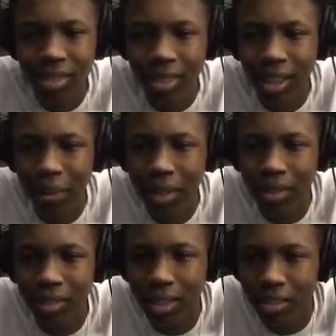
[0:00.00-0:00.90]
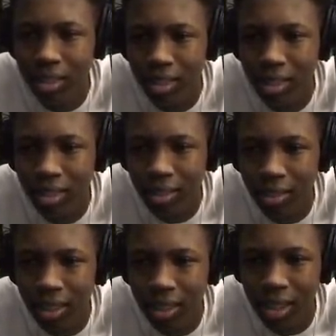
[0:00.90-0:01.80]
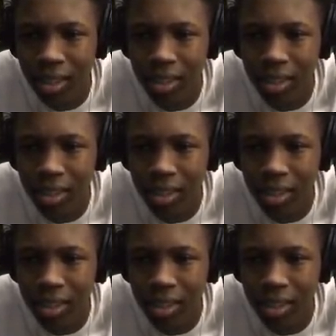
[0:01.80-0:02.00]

Not much of a difference. That's not